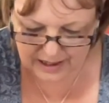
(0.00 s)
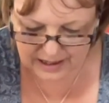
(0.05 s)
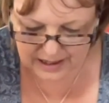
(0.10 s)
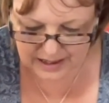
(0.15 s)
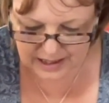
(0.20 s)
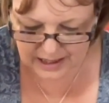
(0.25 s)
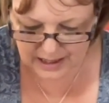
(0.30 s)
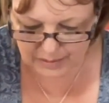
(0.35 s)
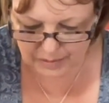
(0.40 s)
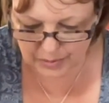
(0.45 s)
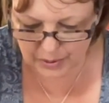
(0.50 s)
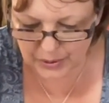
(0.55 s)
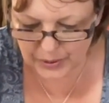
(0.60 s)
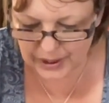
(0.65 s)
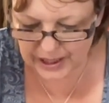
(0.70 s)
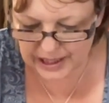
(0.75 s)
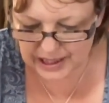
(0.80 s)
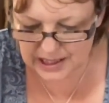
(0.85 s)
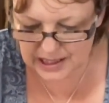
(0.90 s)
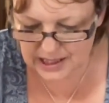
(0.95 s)
to the
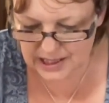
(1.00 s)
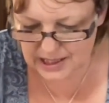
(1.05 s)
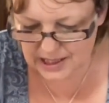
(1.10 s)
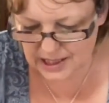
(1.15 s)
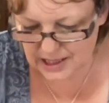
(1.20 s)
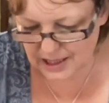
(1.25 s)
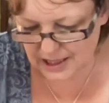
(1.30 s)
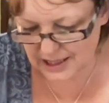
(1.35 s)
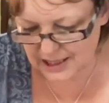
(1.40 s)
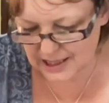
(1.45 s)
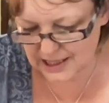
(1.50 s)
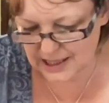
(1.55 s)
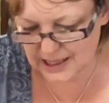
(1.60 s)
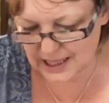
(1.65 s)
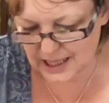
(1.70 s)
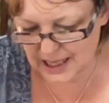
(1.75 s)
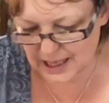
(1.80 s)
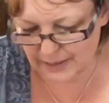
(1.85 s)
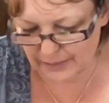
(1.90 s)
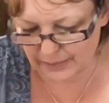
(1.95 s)
point to the
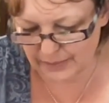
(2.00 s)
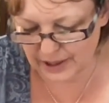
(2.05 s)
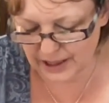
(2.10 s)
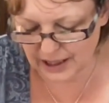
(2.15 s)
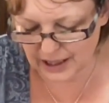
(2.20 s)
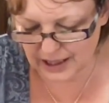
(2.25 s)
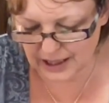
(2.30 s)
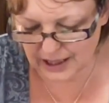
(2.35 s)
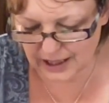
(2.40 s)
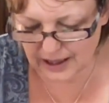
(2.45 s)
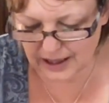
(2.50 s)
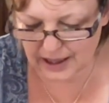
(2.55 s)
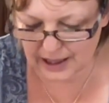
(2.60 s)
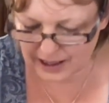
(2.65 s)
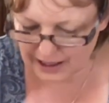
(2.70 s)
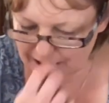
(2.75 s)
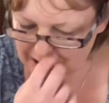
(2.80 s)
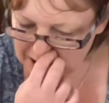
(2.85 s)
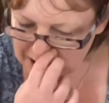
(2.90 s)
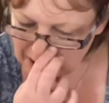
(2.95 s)
seam like
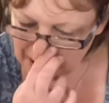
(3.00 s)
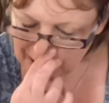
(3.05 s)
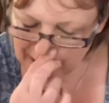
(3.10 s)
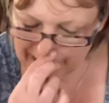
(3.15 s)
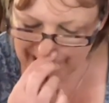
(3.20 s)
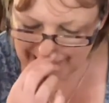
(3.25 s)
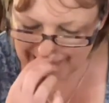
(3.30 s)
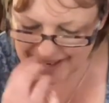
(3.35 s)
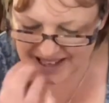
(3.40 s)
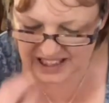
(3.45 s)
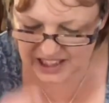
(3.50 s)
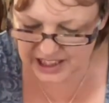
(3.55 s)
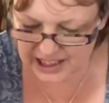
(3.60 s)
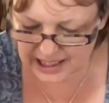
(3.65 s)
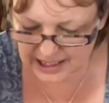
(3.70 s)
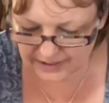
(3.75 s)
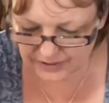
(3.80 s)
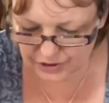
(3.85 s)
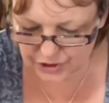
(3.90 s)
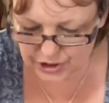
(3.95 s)
that, you
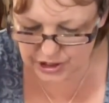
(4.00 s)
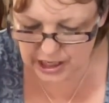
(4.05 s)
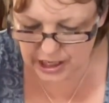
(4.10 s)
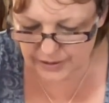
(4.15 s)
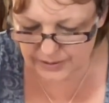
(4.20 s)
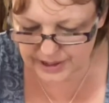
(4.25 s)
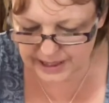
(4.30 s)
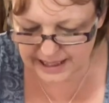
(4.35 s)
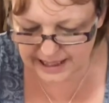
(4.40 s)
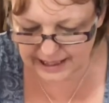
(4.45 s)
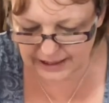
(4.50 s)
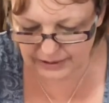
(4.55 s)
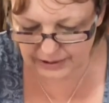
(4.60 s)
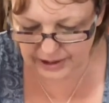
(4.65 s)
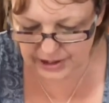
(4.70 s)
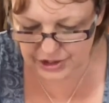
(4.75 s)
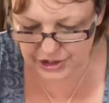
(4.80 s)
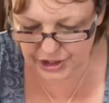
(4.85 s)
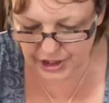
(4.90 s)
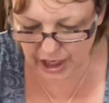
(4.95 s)
actually, if you slow down
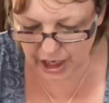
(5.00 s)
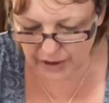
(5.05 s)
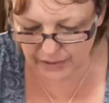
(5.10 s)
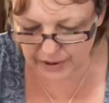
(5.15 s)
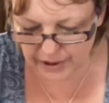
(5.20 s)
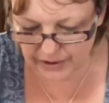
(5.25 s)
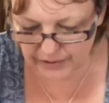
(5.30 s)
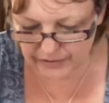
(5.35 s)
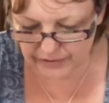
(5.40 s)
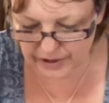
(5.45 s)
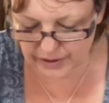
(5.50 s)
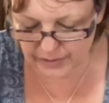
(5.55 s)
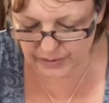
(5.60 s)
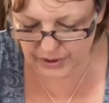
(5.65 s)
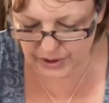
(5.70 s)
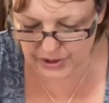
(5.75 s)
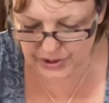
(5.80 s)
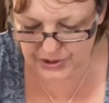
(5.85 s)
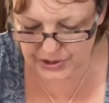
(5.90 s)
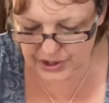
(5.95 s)
as you go over it with
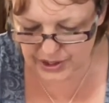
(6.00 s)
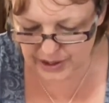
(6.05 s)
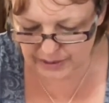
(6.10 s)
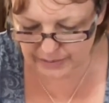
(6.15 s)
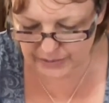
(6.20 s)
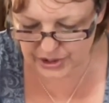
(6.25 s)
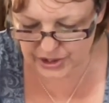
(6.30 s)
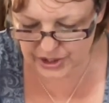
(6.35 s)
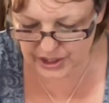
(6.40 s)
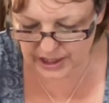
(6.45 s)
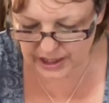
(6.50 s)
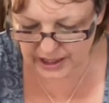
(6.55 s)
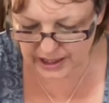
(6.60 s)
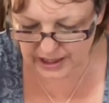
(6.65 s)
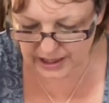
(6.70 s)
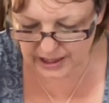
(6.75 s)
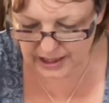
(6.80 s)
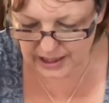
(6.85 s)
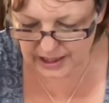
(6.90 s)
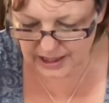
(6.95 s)
your sewing machine,
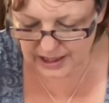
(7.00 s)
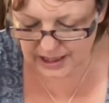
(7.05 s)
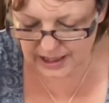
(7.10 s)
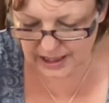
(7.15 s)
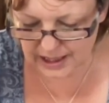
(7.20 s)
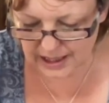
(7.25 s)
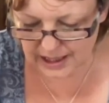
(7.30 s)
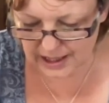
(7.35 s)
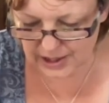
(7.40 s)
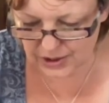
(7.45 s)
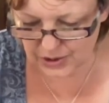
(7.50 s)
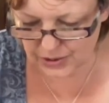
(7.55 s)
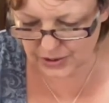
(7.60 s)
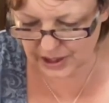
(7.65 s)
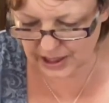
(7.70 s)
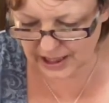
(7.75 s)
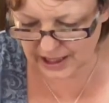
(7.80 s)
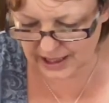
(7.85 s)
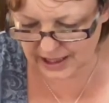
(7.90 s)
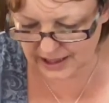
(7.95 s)
you
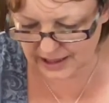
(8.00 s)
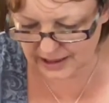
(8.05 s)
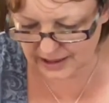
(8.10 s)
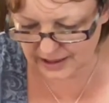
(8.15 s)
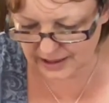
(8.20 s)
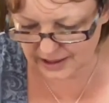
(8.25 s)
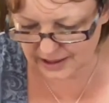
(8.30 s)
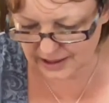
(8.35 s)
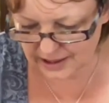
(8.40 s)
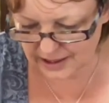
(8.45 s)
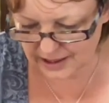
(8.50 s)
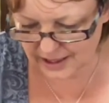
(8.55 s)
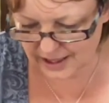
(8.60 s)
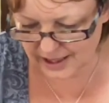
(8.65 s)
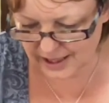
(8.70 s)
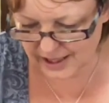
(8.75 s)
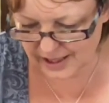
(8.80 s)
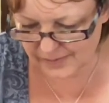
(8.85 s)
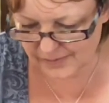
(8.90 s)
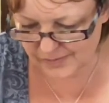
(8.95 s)
can
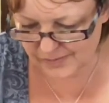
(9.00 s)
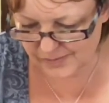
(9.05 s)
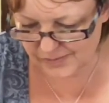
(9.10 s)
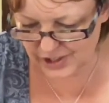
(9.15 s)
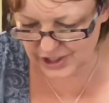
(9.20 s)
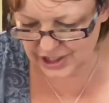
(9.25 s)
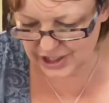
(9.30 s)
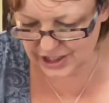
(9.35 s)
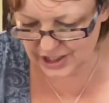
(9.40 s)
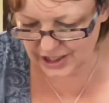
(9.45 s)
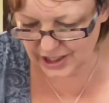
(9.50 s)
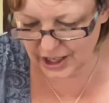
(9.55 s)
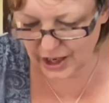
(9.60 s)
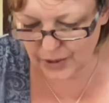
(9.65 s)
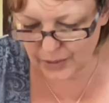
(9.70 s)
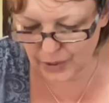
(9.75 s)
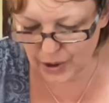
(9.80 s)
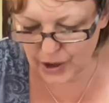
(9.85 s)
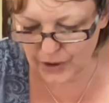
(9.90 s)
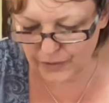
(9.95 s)
you
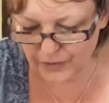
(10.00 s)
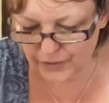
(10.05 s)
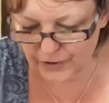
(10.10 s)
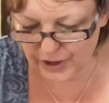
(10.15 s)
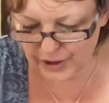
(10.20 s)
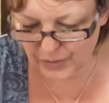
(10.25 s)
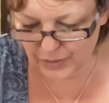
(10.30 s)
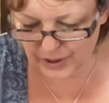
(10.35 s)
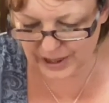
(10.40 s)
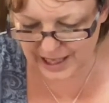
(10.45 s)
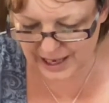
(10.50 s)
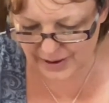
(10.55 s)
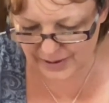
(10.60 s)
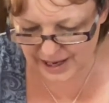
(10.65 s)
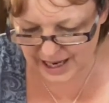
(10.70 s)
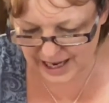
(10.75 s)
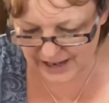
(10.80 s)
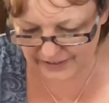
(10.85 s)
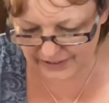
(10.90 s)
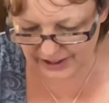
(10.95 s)
go over it without
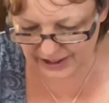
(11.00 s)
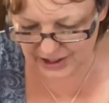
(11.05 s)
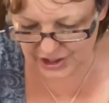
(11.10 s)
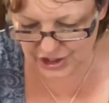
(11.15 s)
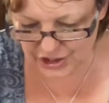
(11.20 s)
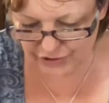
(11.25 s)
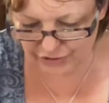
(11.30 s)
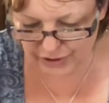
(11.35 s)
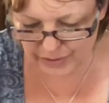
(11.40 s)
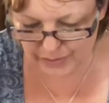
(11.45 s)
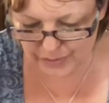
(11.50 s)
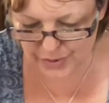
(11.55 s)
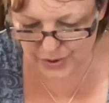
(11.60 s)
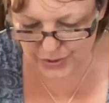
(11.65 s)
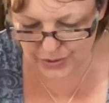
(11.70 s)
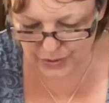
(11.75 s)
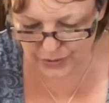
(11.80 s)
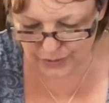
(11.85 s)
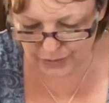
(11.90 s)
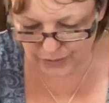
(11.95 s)
having to
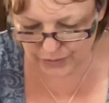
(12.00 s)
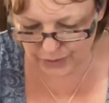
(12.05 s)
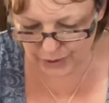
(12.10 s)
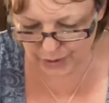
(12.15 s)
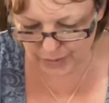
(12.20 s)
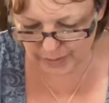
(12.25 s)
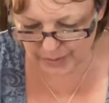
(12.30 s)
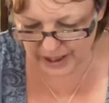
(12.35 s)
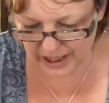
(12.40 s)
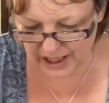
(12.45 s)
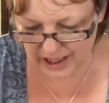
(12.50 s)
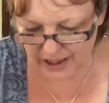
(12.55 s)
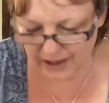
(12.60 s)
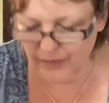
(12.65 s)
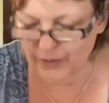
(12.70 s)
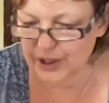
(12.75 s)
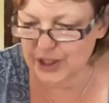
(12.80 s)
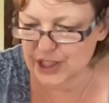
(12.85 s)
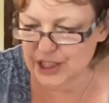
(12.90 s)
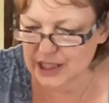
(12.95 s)
remove your pin,
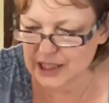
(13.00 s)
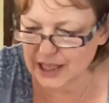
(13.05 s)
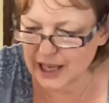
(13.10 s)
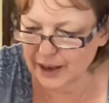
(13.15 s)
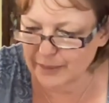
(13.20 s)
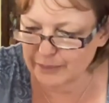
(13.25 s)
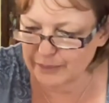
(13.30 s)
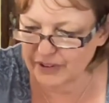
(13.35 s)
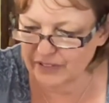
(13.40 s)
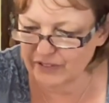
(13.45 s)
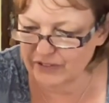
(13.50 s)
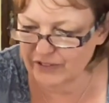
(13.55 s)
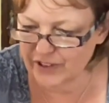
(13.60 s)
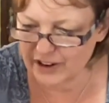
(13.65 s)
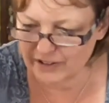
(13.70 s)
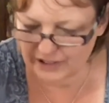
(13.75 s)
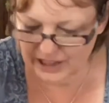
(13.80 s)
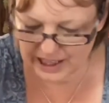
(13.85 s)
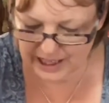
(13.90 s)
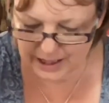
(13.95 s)
which can be
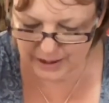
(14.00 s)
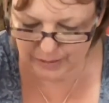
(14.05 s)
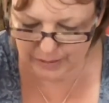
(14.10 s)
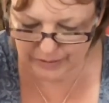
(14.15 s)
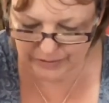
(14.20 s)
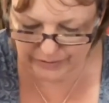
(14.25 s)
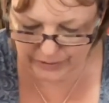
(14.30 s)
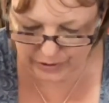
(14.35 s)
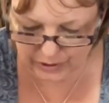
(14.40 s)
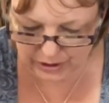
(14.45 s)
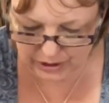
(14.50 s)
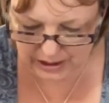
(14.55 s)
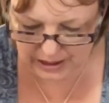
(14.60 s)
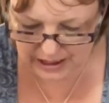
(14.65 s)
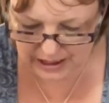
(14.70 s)
very helpful.